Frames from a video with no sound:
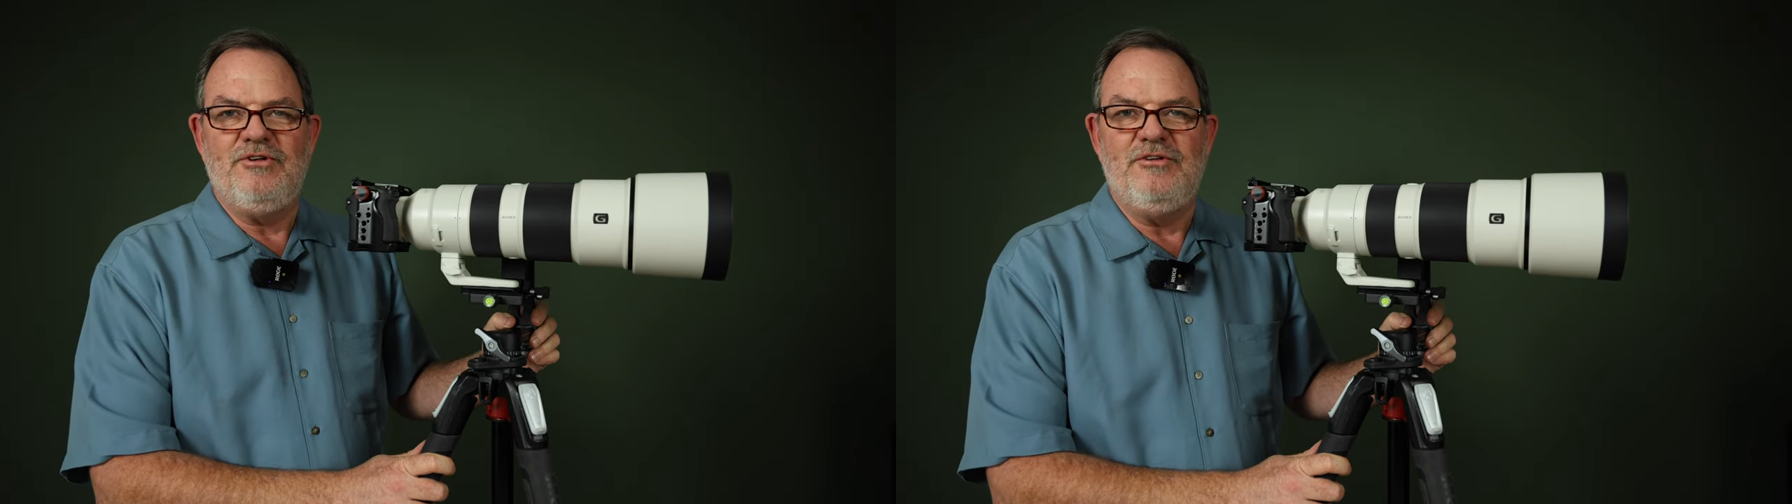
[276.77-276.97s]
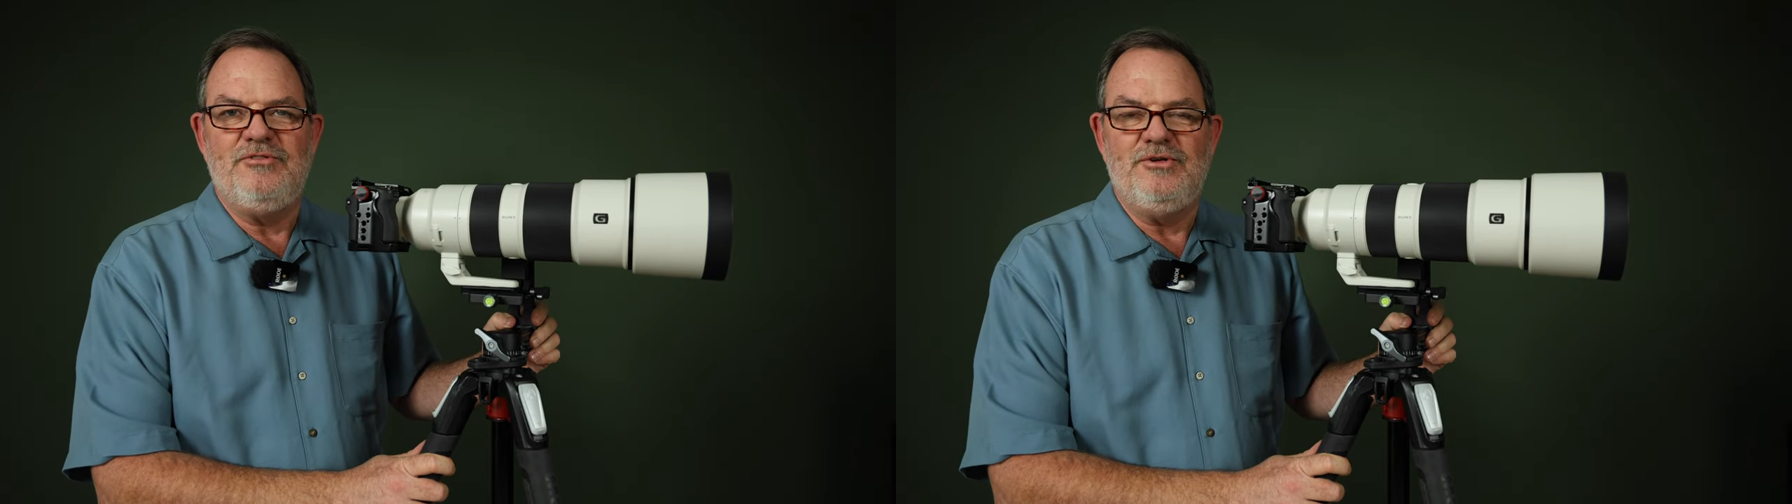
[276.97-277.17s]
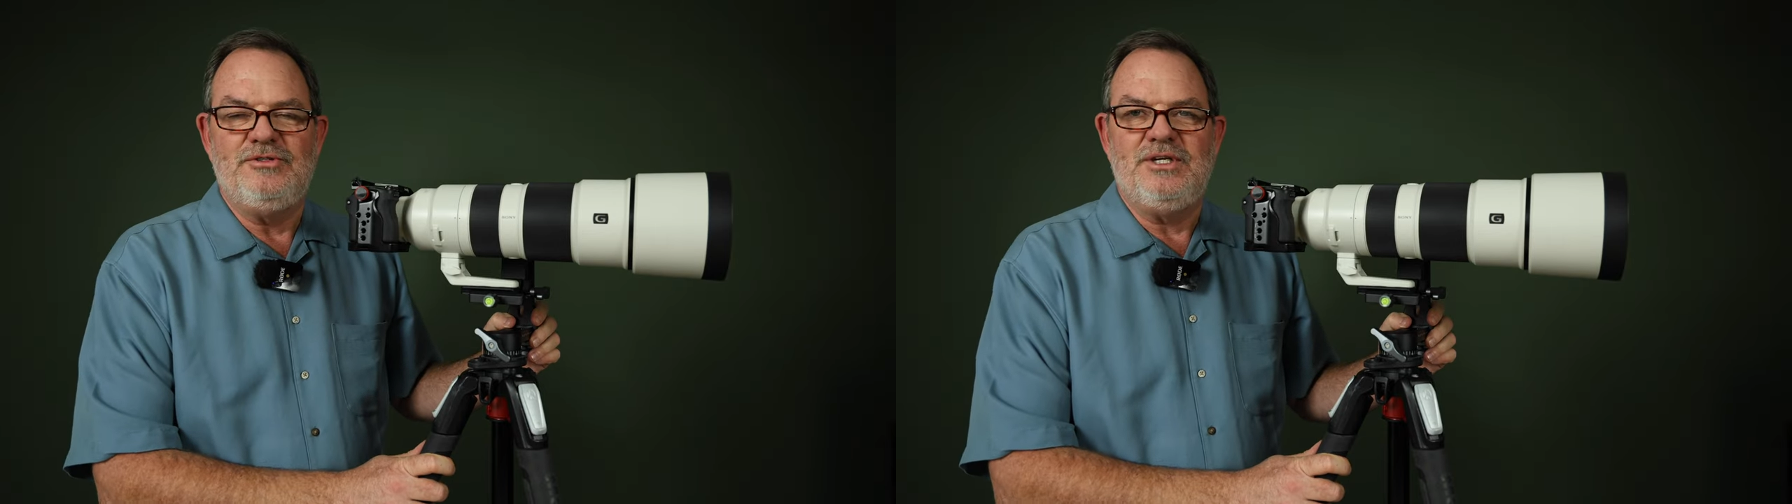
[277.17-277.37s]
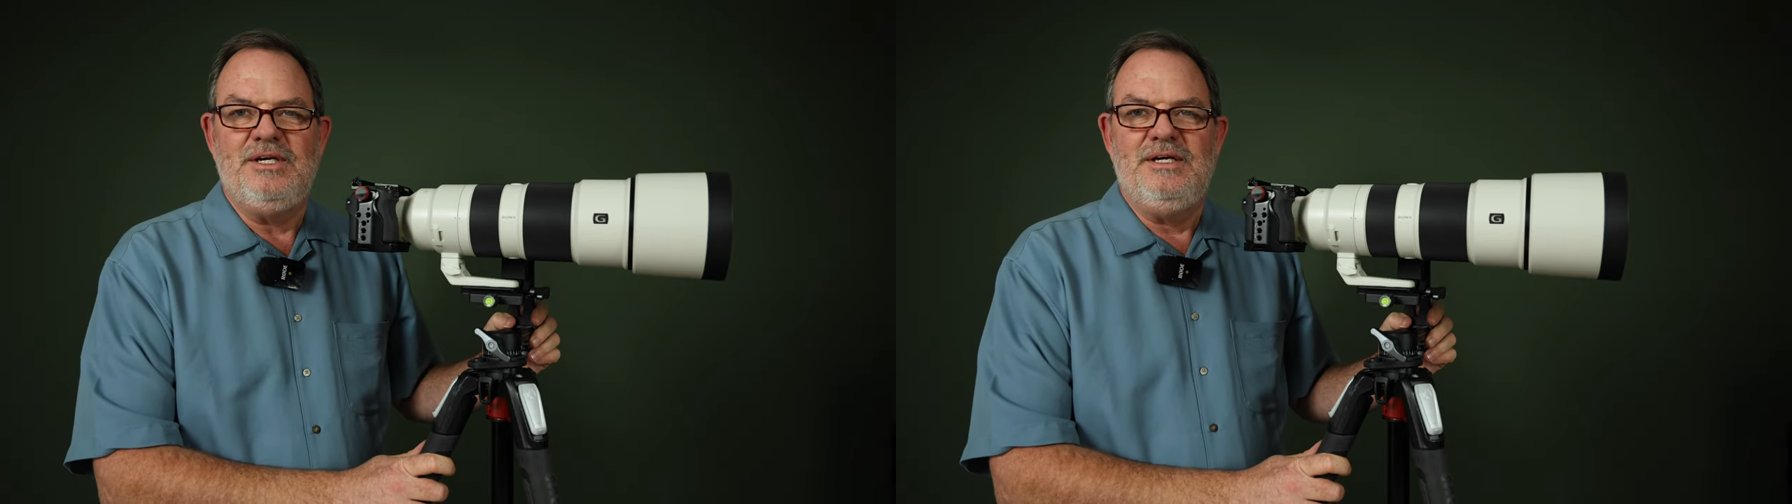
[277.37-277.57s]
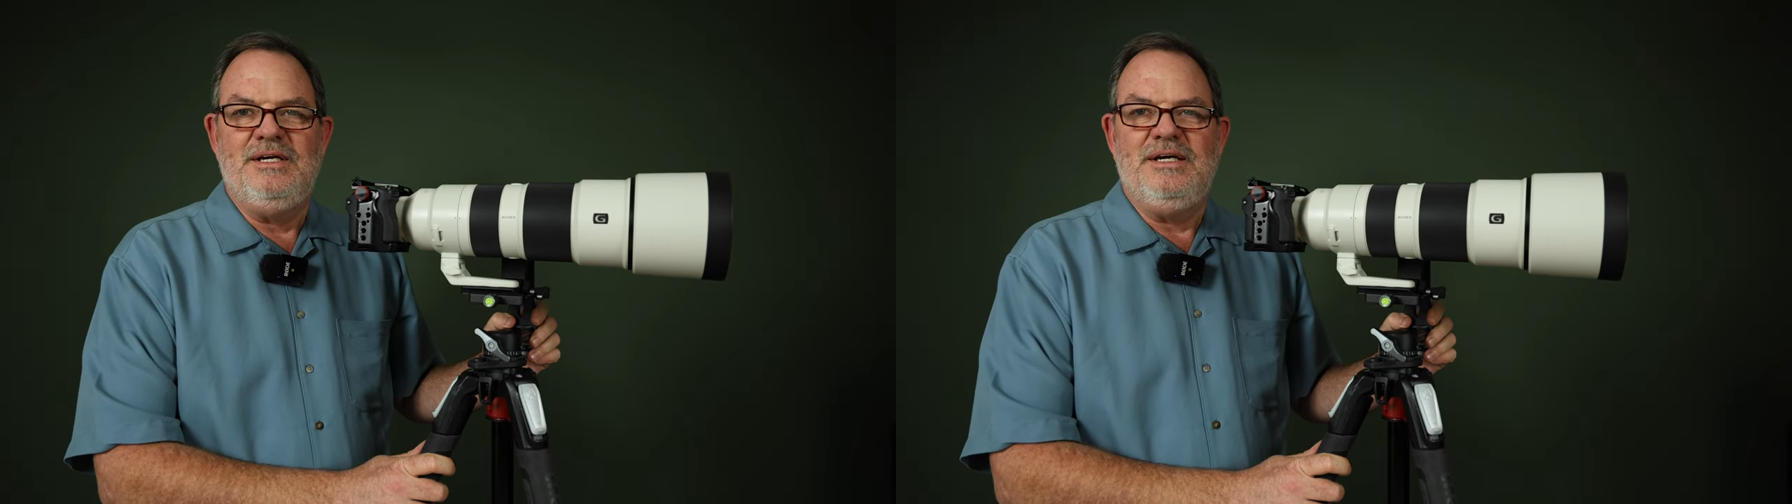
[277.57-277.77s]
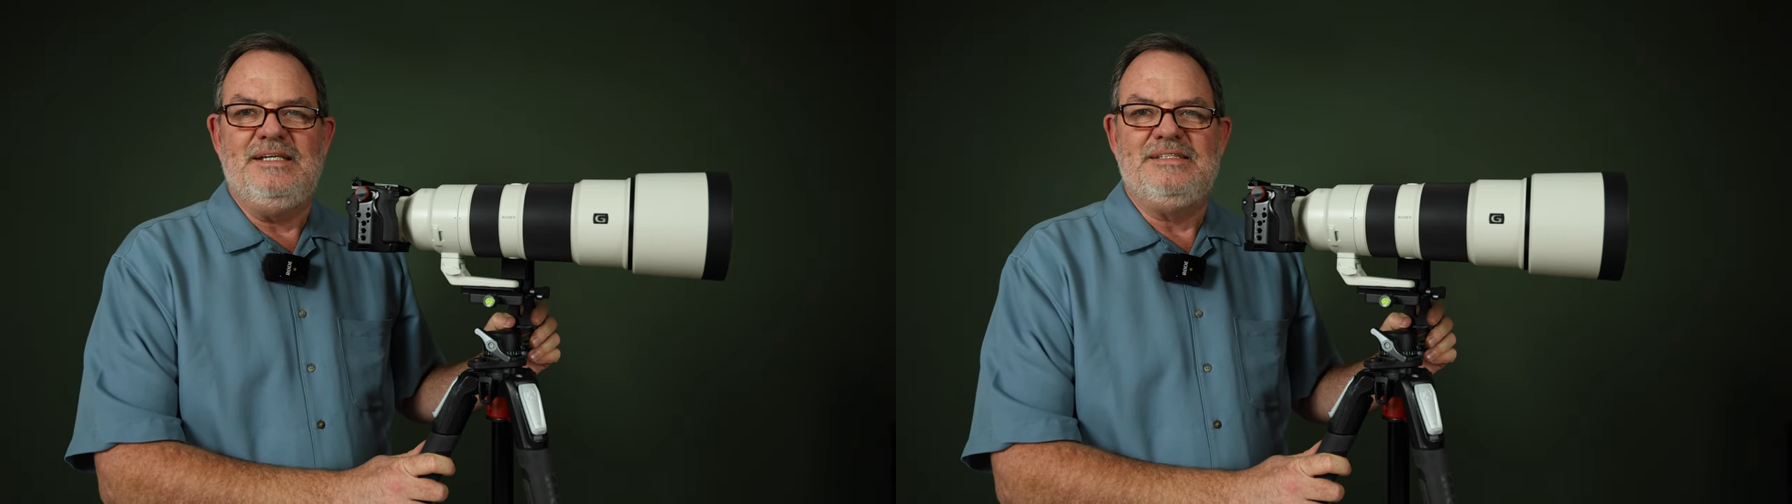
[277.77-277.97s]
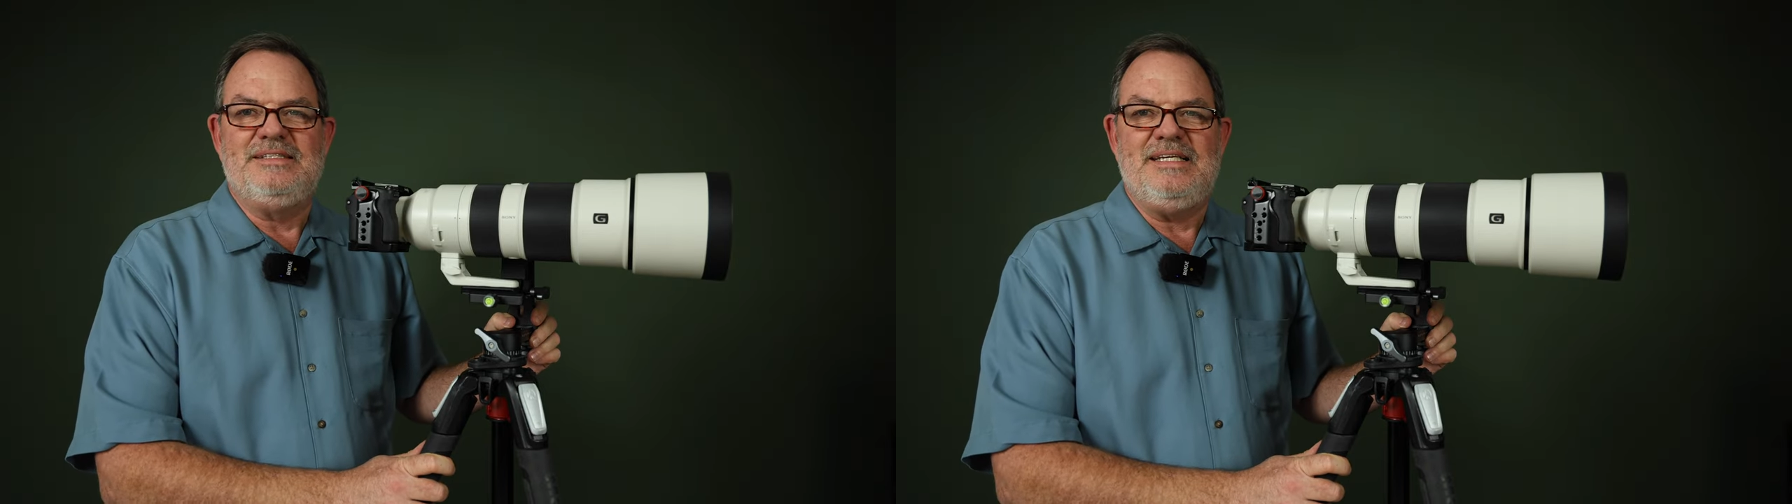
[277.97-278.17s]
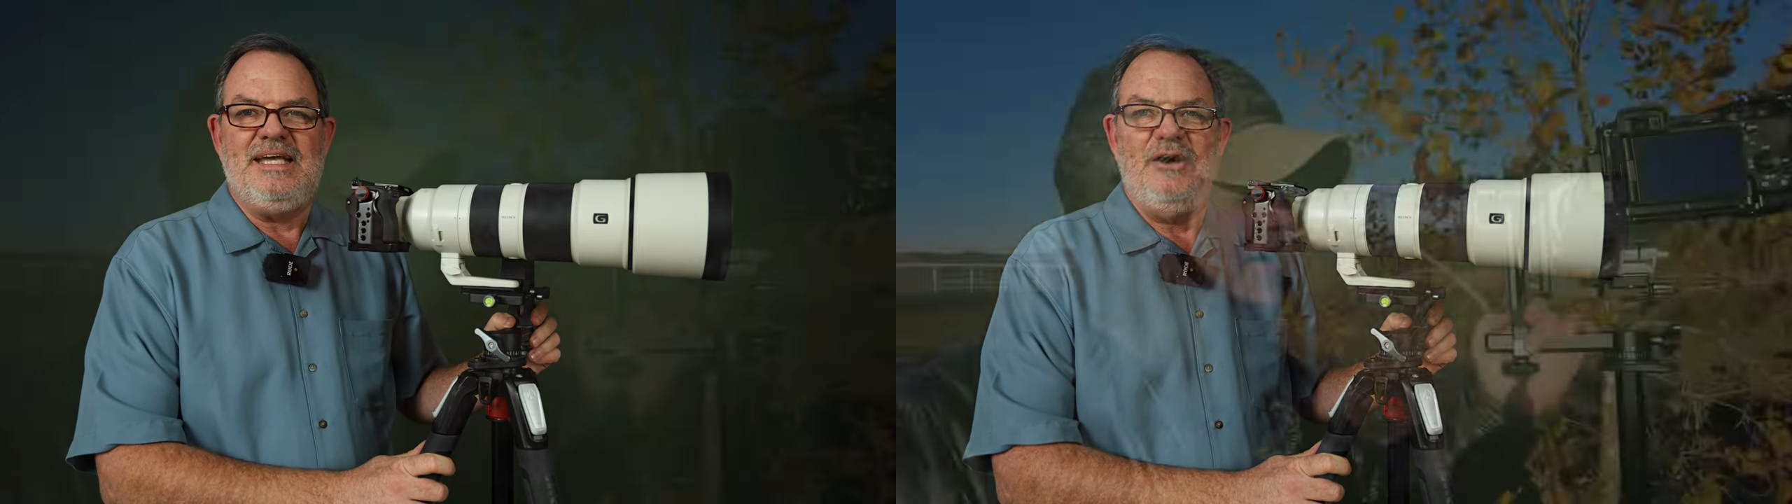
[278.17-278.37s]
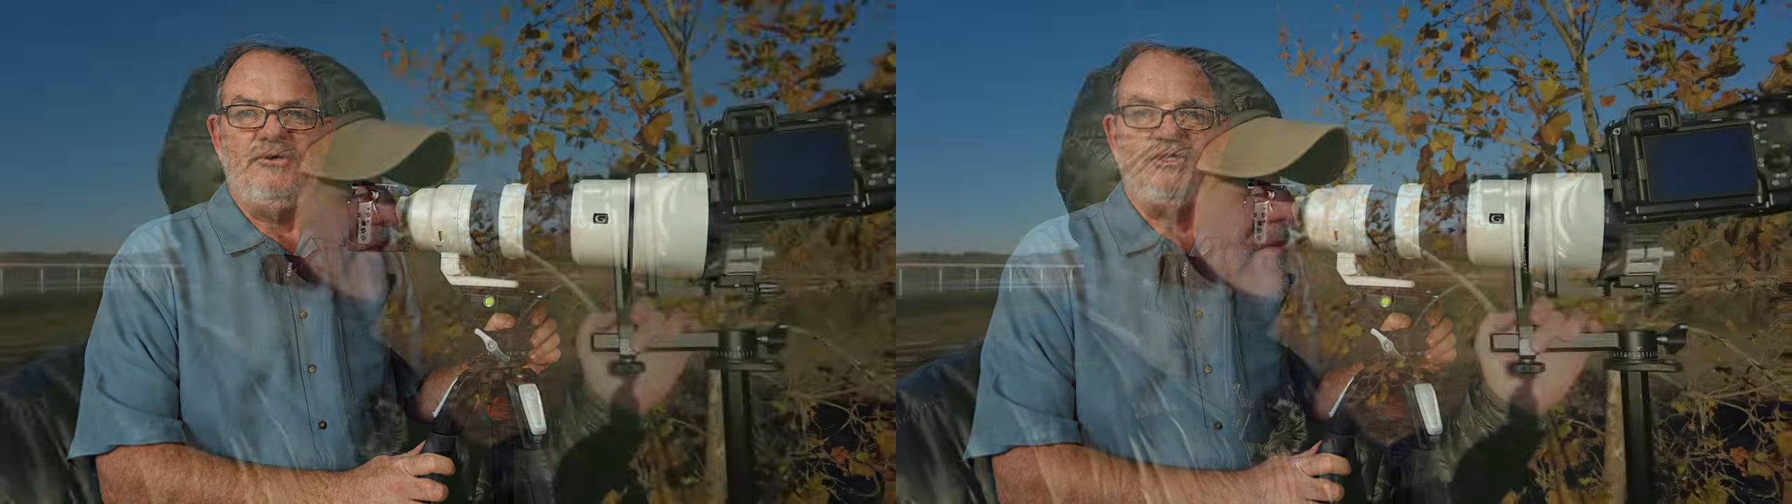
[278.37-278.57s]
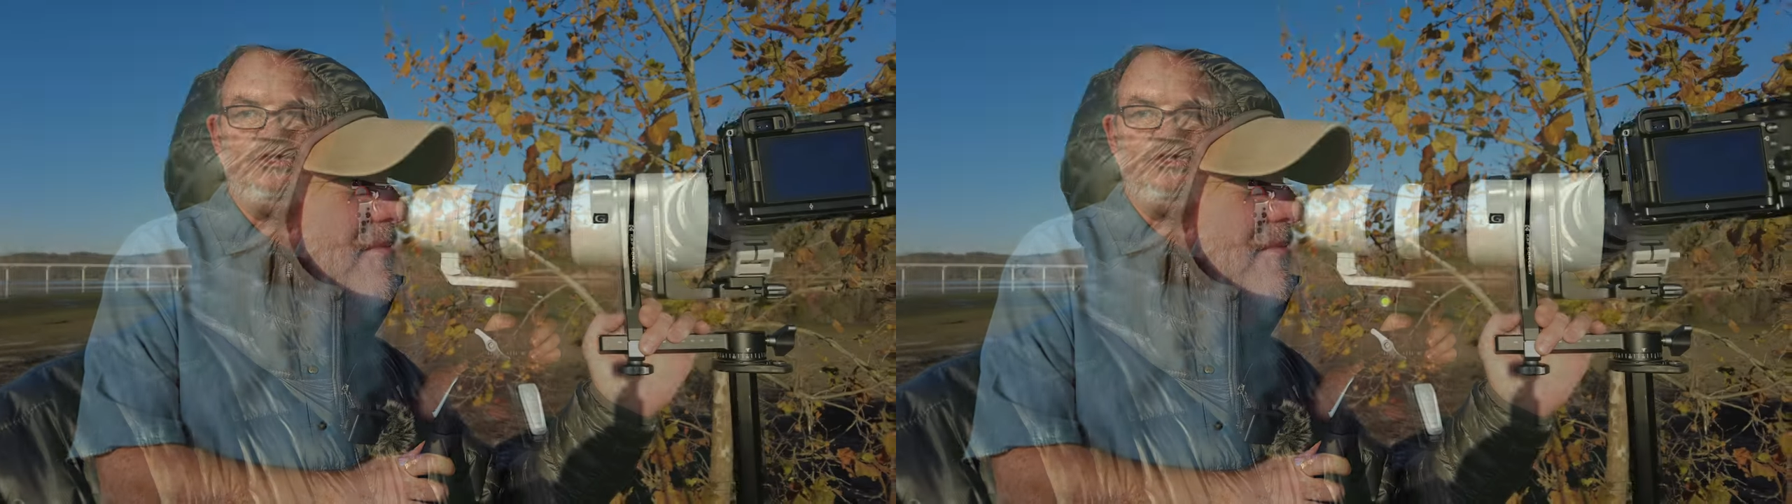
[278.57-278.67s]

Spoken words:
Refuge and see how it